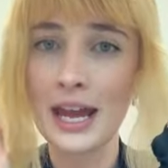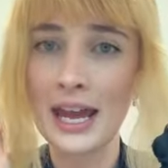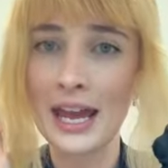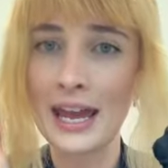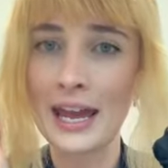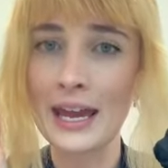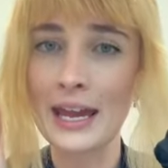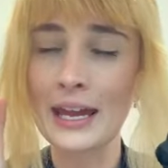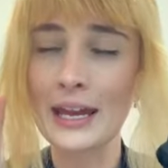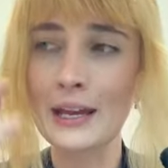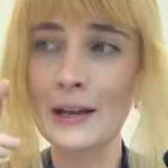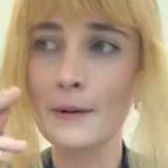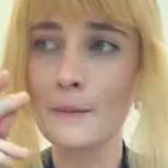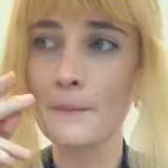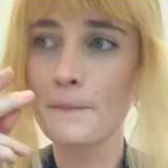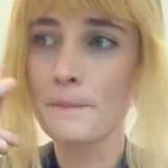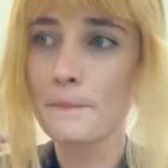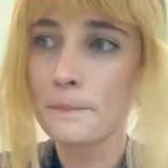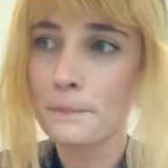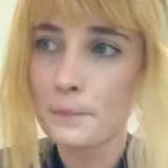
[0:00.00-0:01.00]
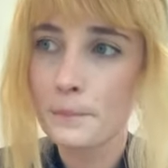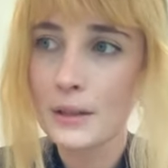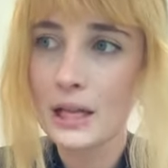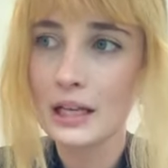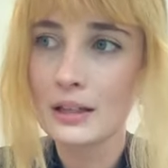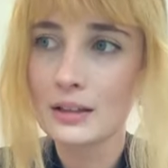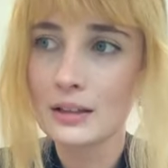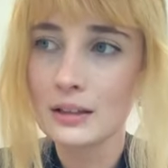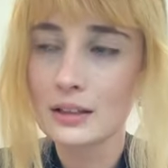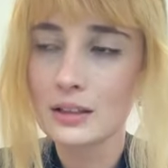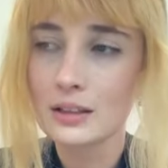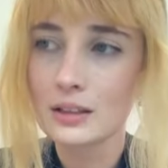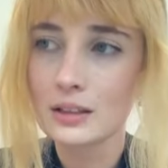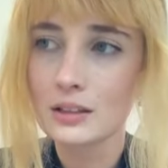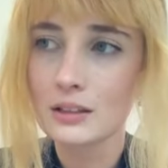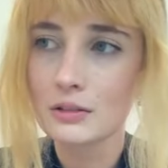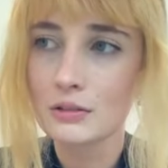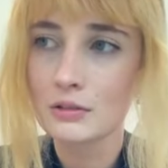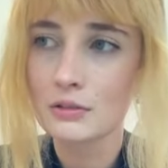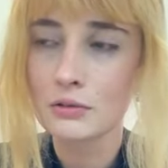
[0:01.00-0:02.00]
a
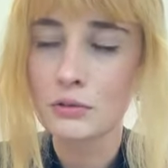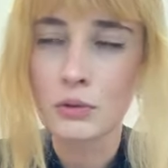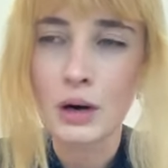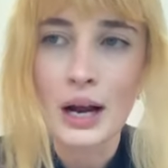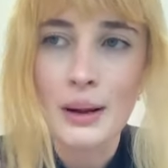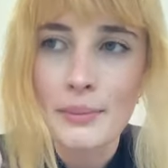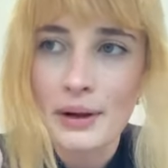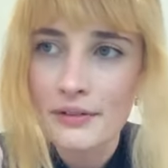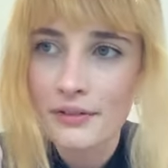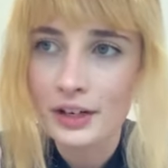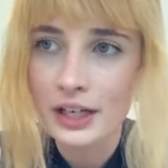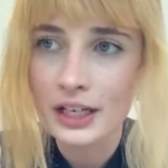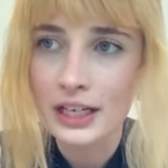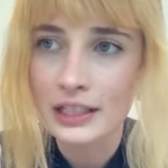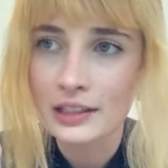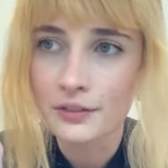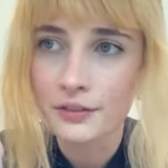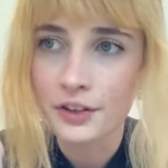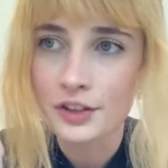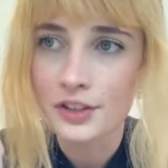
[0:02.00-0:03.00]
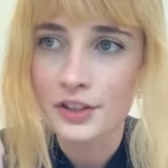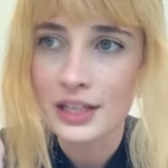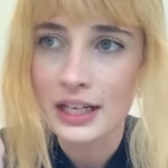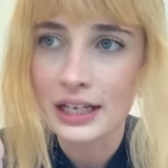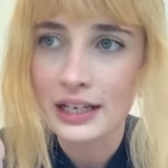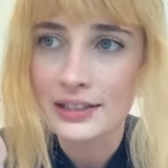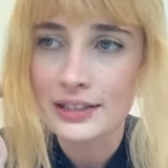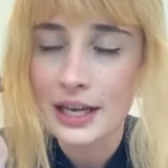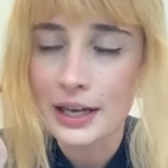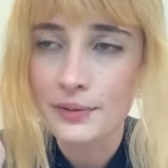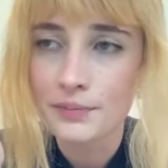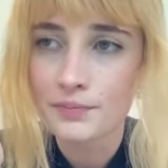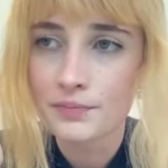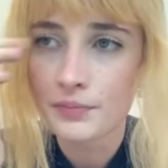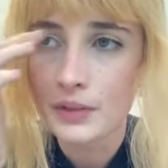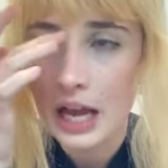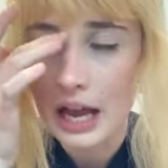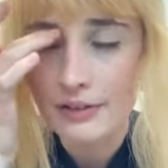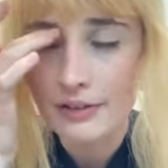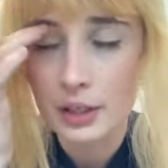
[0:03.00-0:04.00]
why am I forgetting the first thing I said?
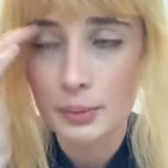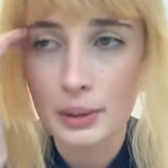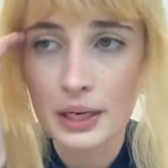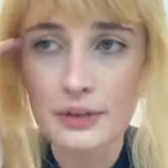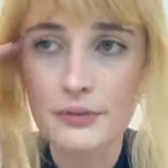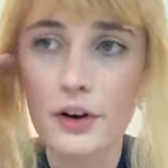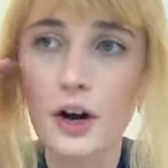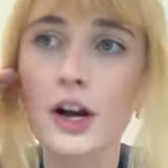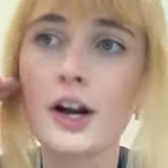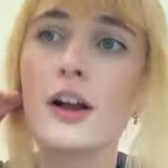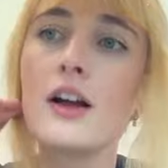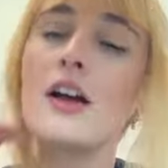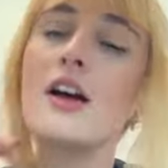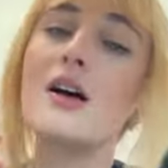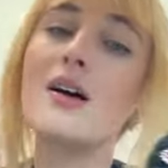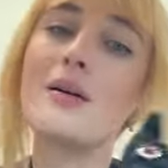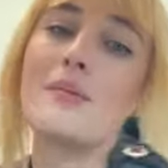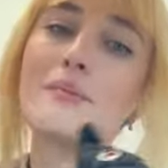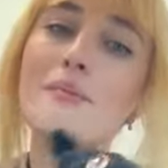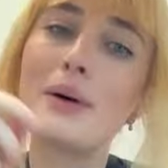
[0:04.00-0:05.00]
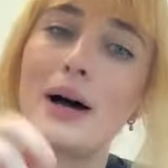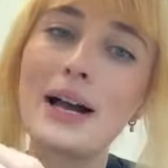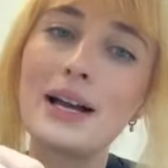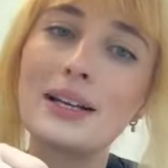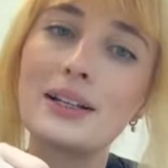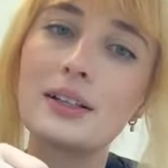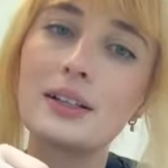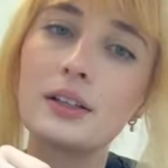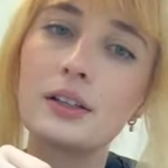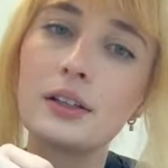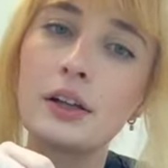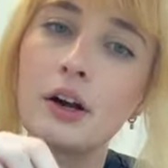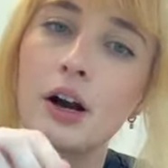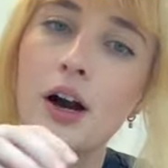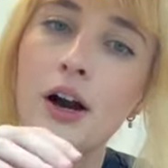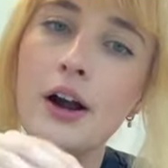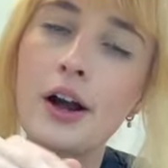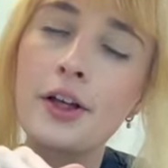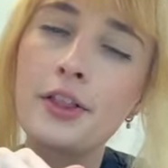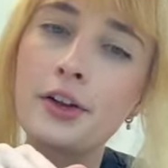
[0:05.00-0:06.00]
Having a brain fart. But there
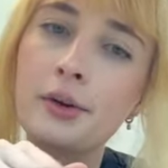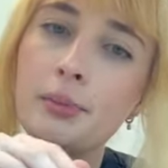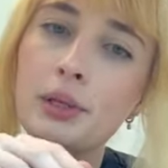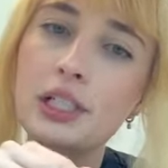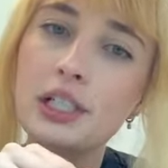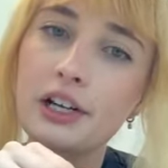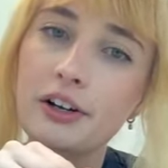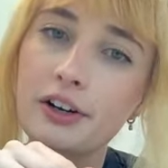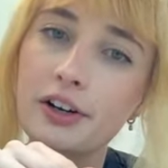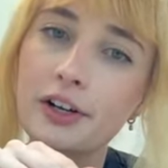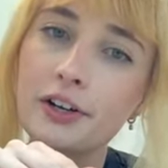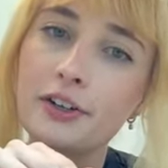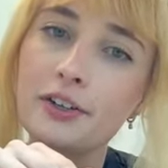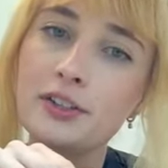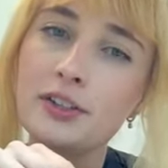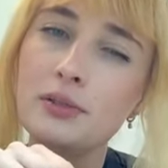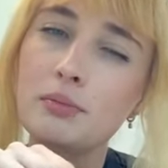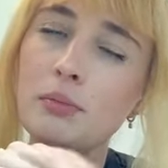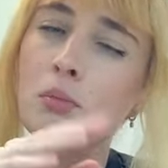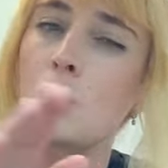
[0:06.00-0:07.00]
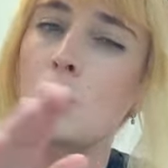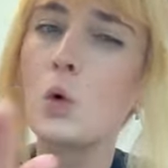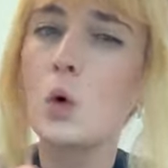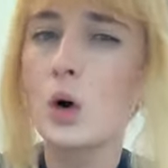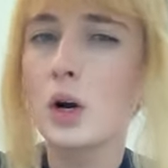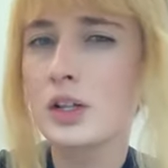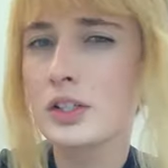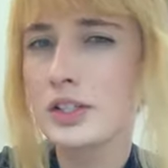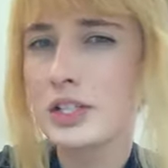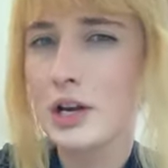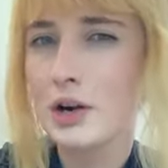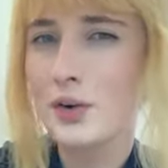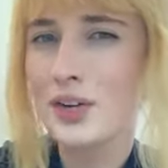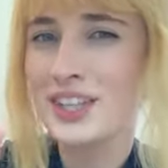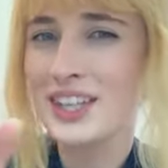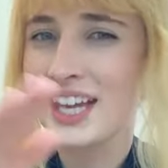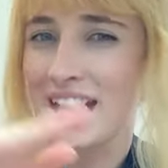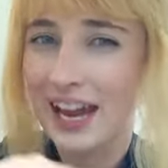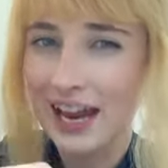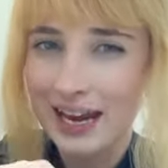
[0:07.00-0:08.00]
are other materials, more so
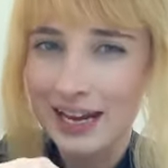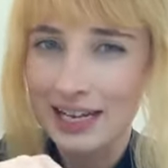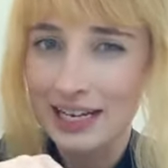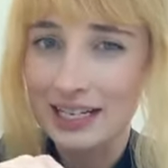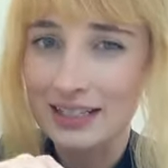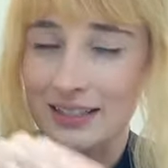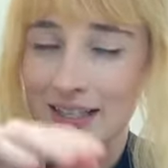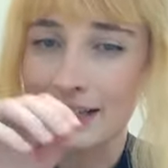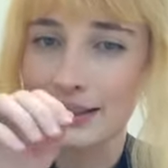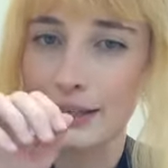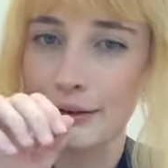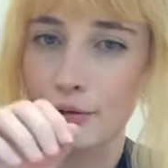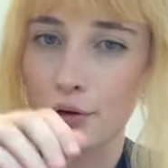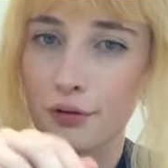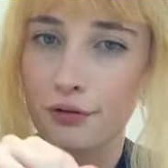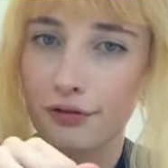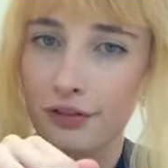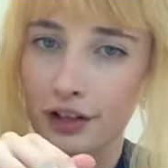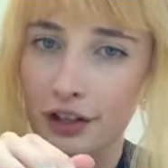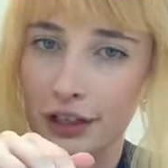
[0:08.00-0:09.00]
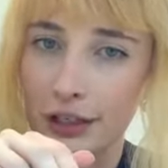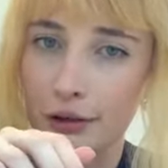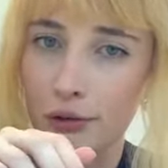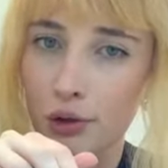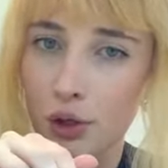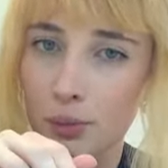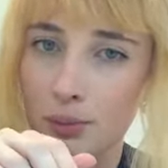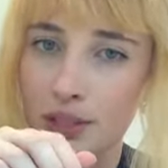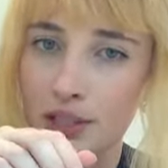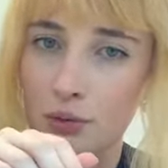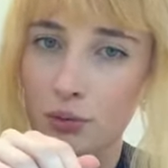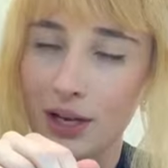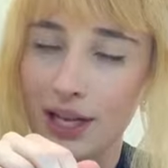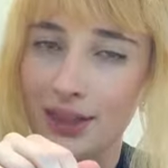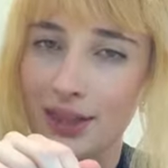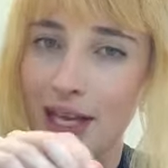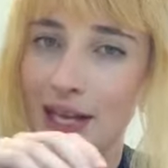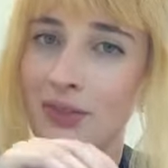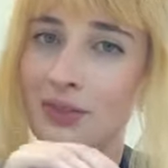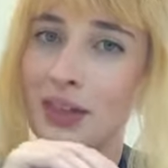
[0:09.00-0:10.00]
in the 80s, that they were filling rubies with,
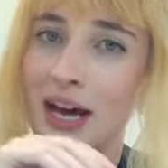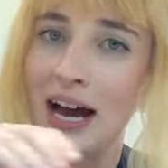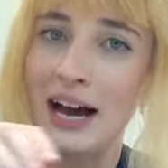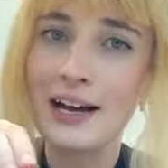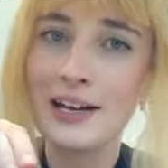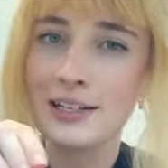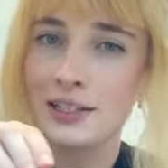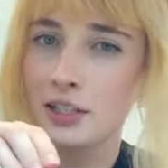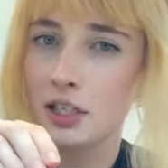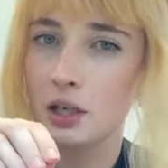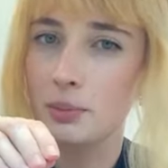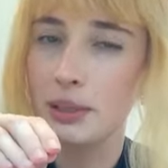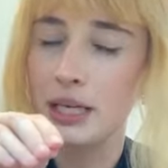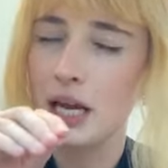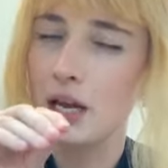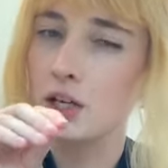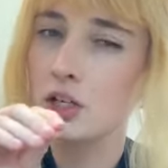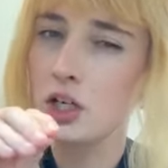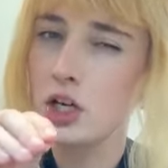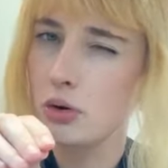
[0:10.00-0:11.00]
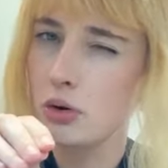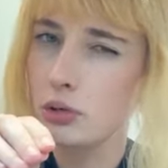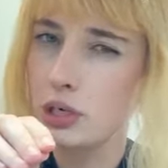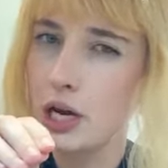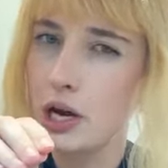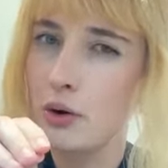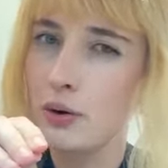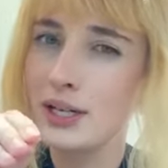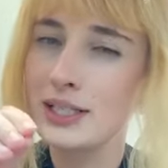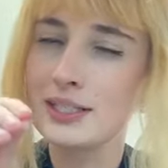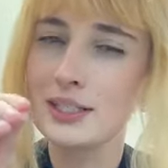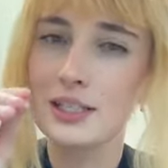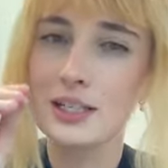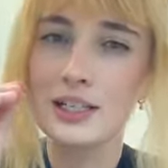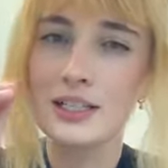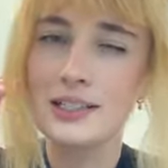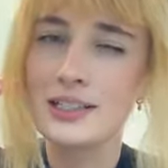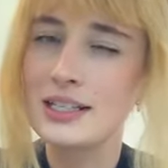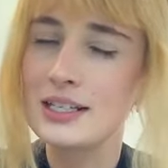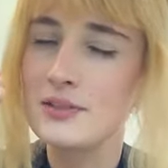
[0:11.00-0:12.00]
and that is going to be a no-no. It's going
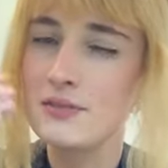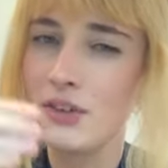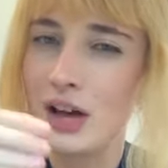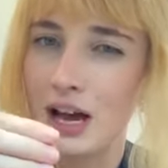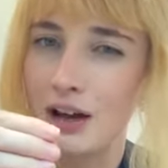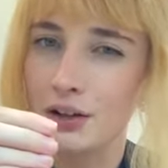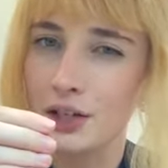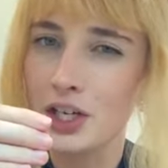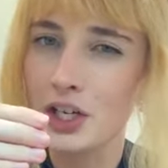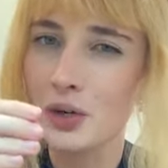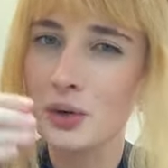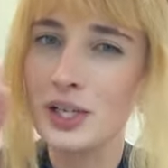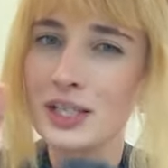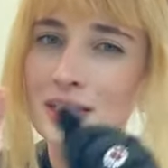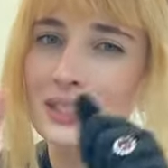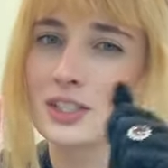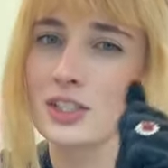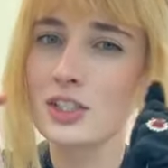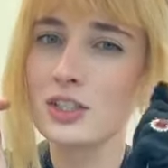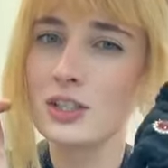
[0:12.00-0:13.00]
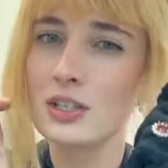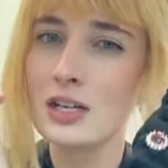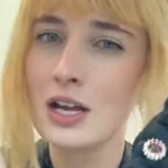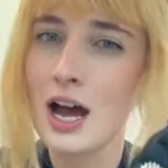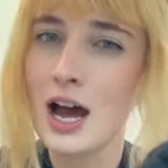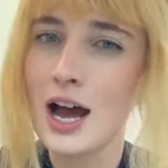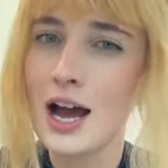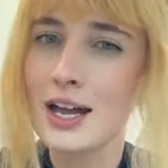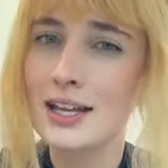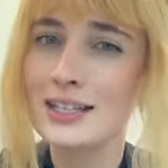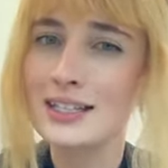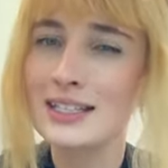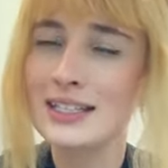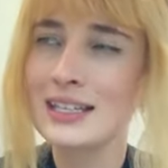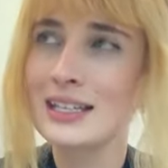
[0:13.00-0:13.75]
to devalue. It's not